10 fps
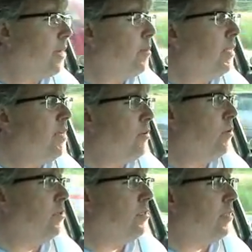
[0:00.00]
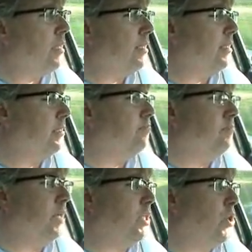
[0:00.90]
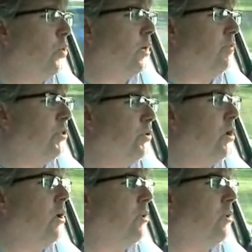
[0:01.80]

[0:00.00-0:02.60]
I believe it was um, a total of $2